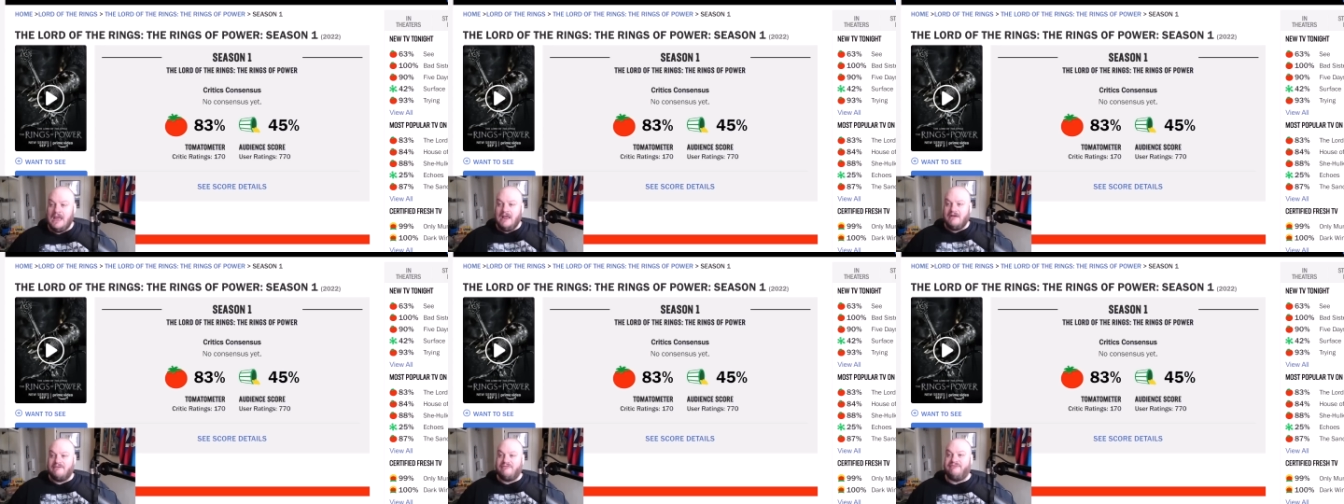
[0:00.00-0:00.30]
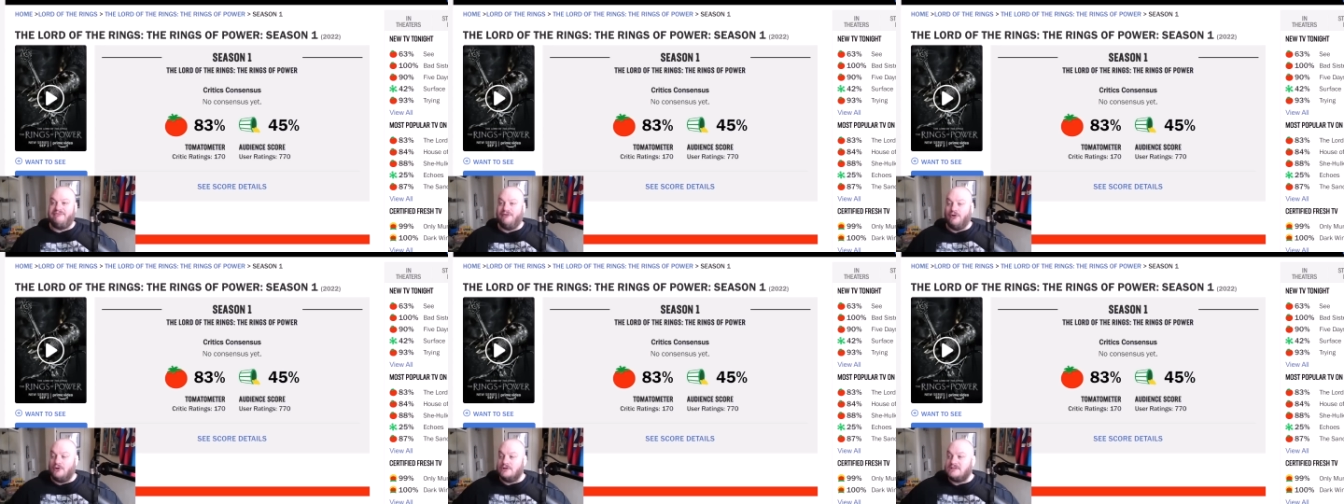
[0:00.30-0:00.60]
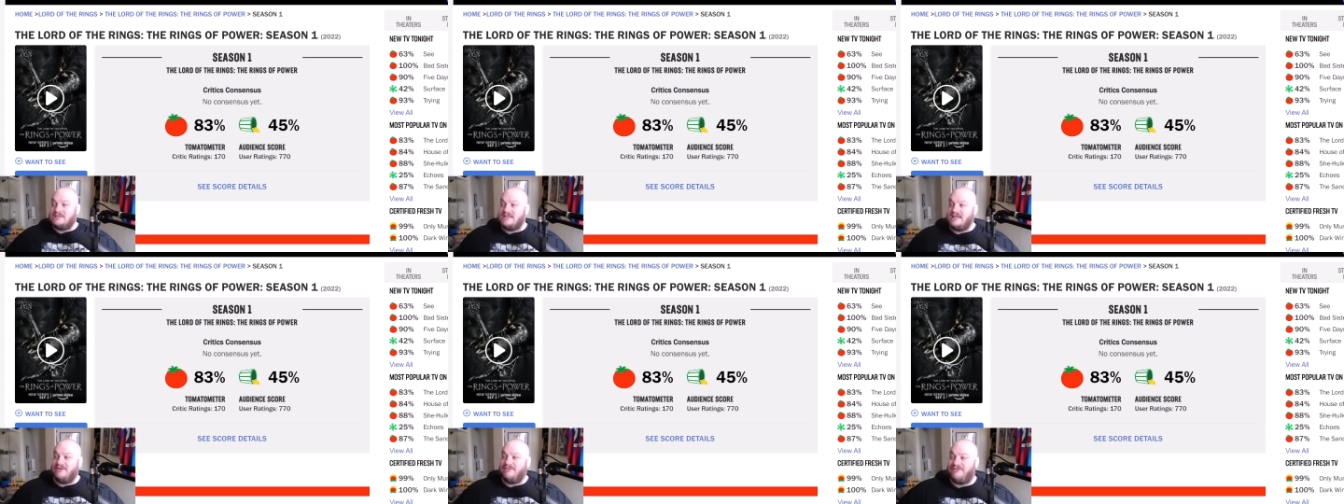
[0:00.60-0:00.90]

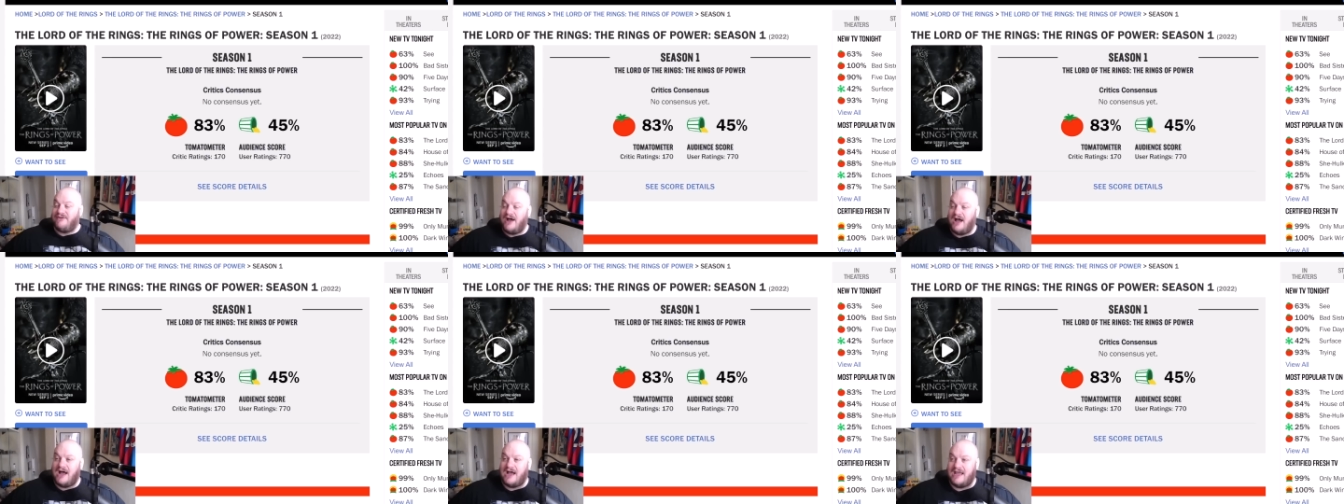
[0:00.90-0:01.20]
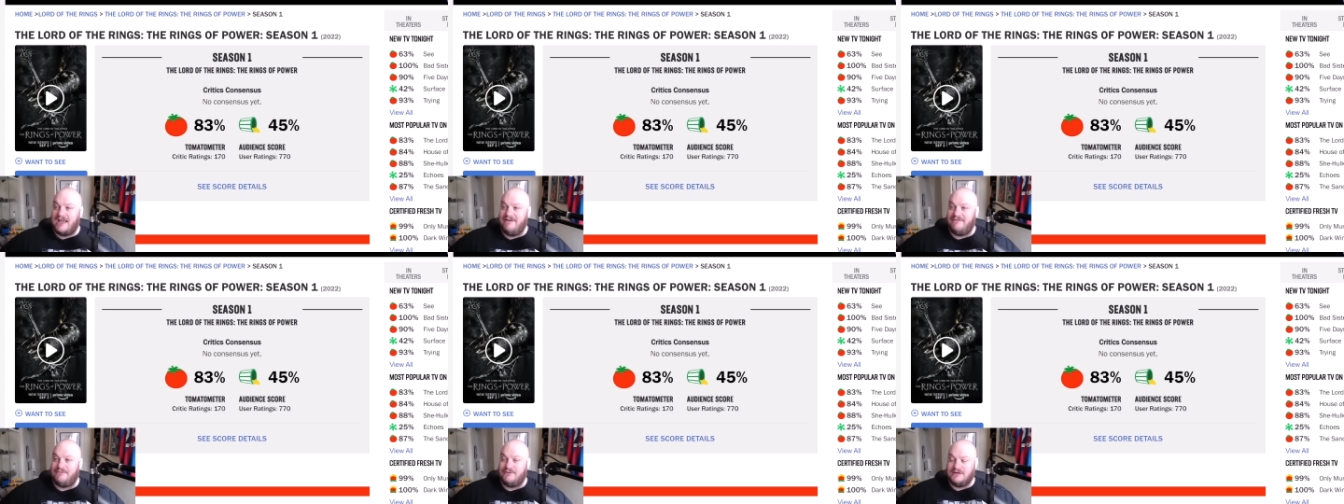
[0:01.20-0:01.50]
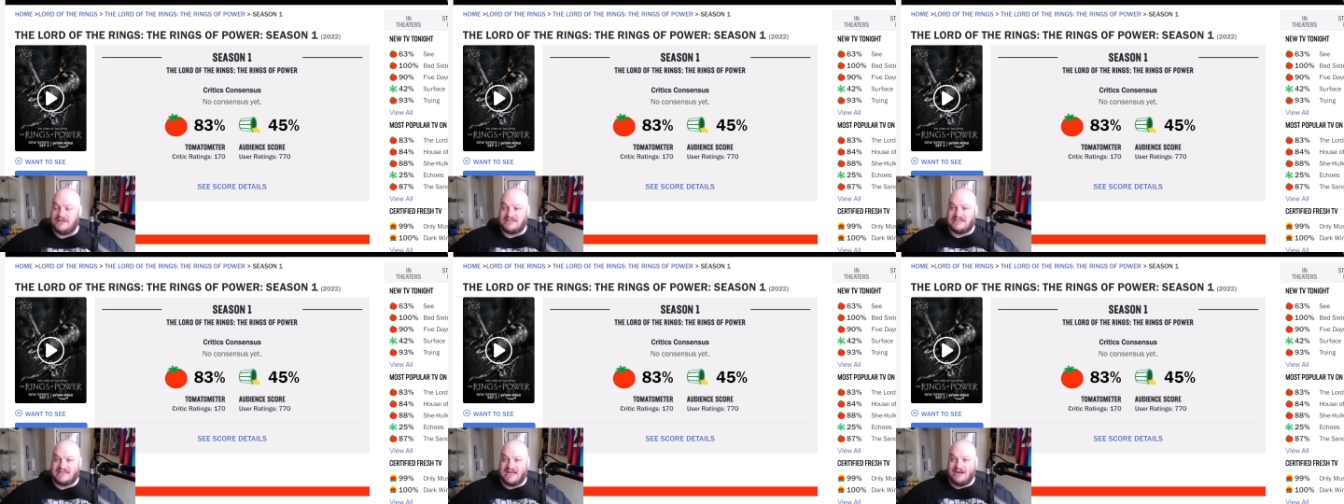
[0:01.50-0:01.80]
forty-five,
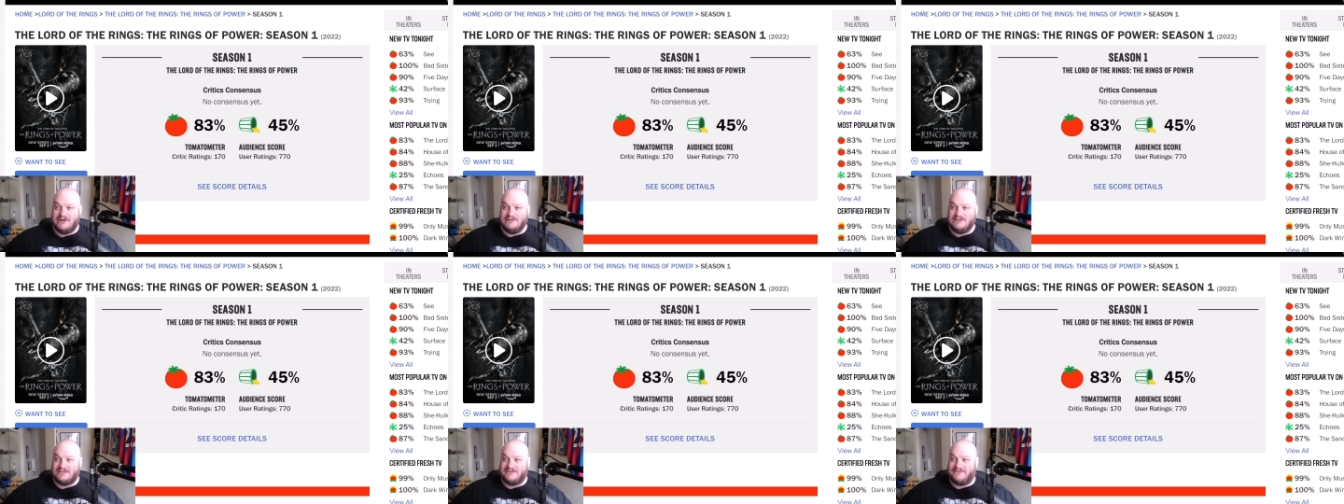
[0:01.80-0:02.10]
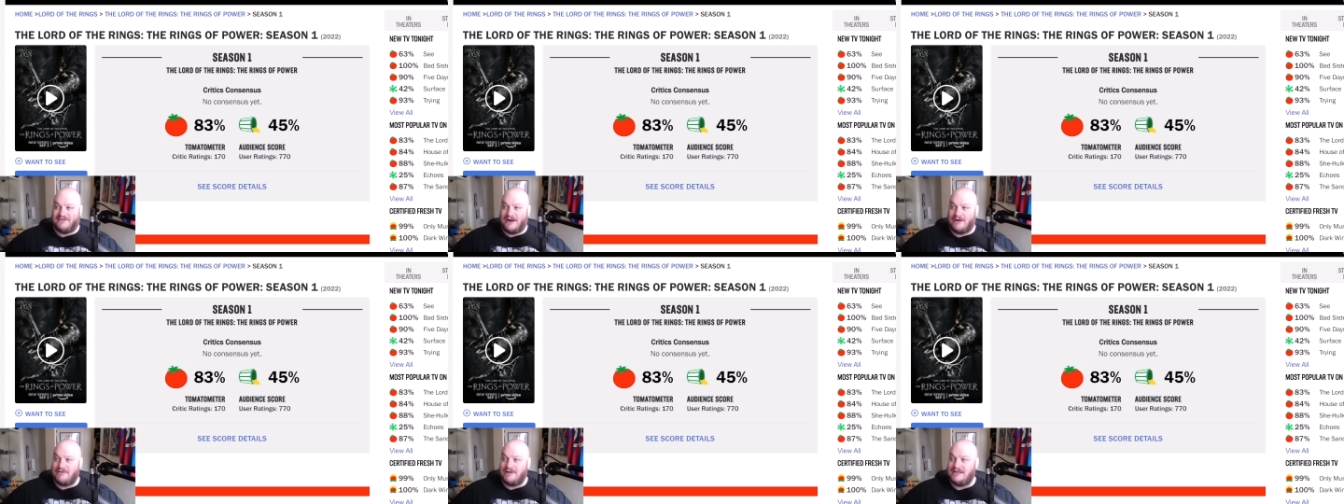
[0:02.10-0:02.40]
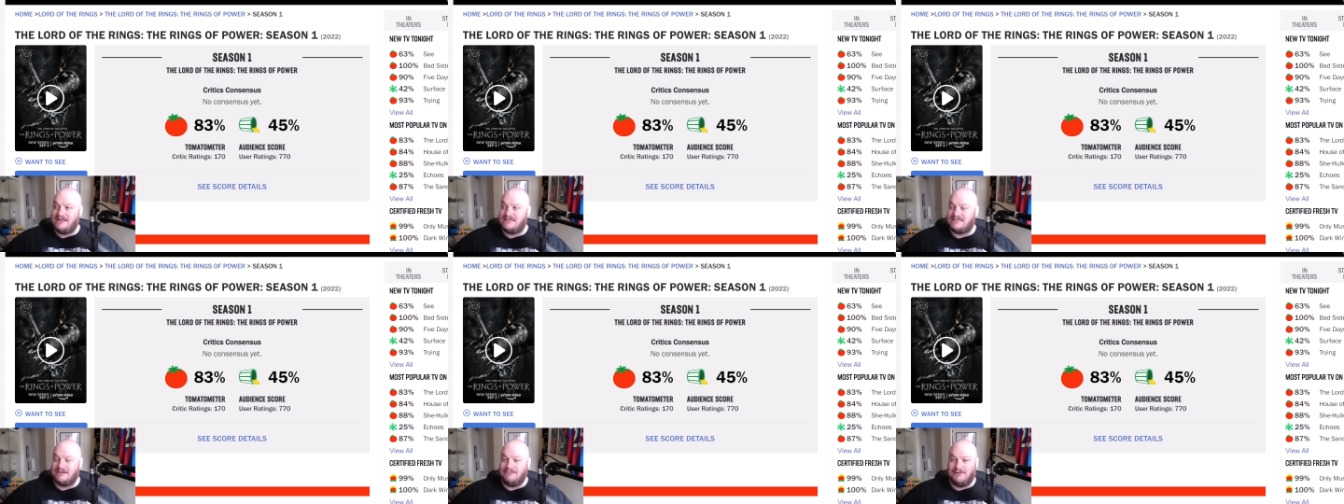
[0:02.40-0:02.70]
which sounds
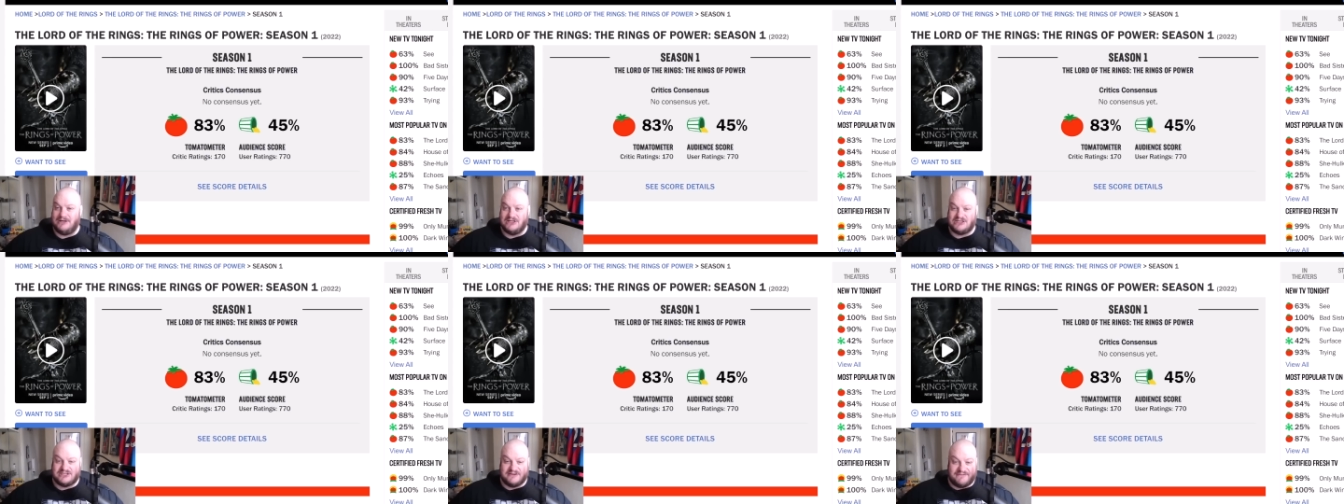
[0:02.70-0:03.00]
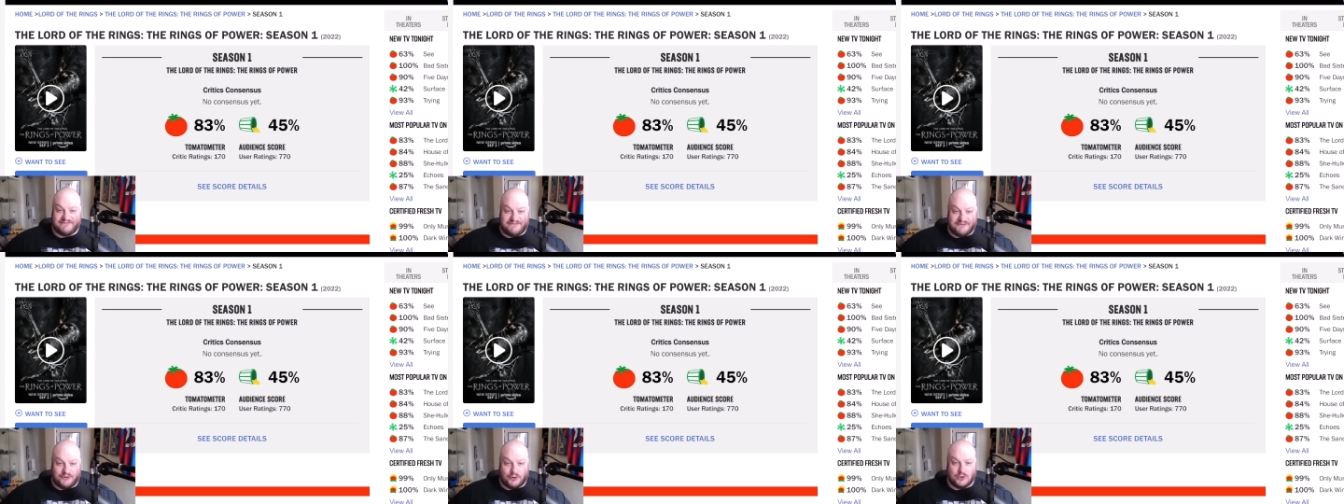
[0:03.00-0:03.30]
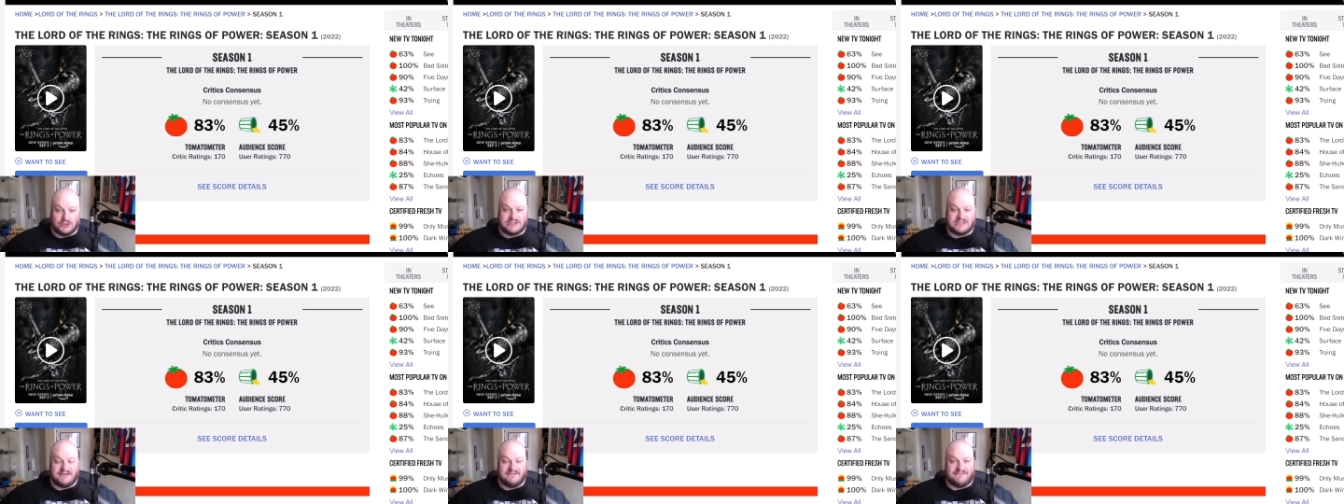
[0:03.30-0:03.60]
very similar to
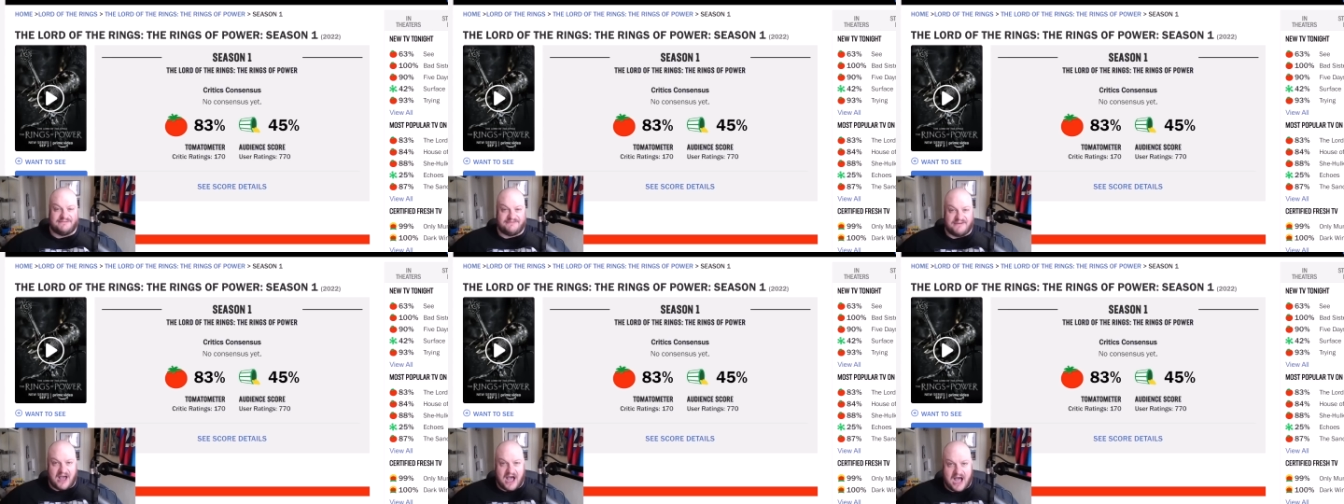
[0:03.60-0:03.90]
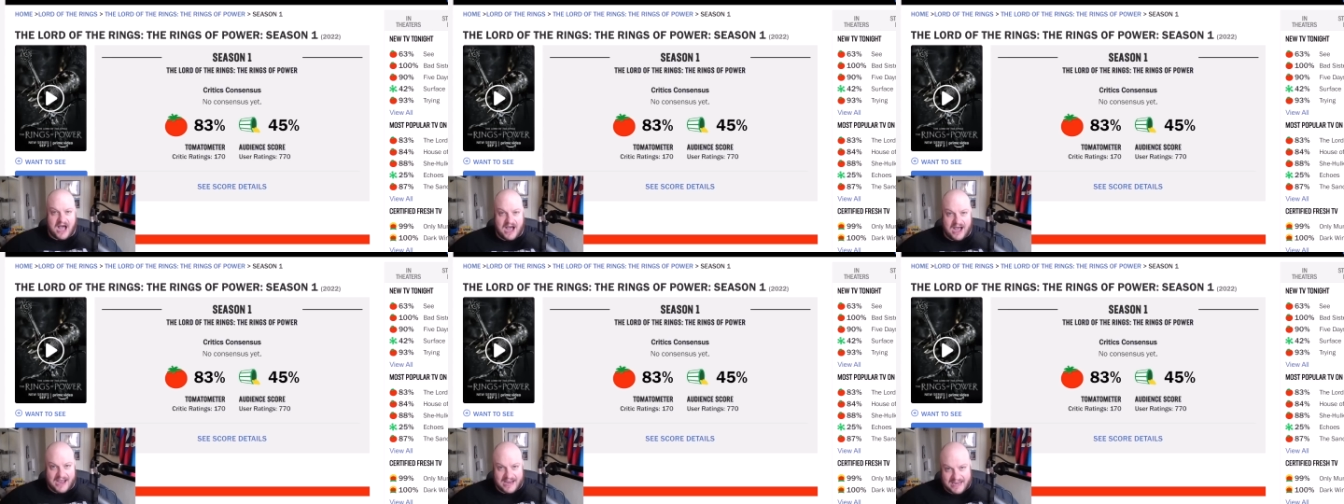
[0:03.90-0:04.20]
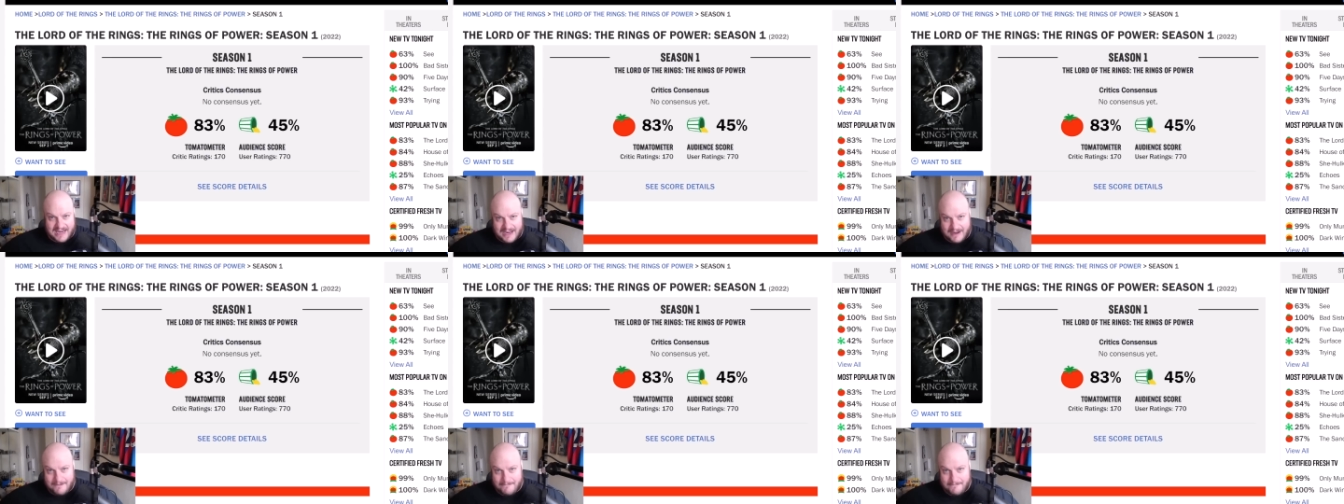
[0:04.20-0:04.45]
fortify.